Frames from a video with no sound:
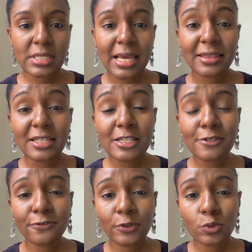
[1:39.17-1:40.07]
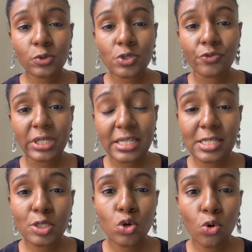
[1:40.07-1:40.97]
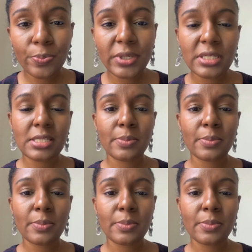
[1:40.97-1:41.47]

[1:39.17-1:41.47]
and these fuels release copious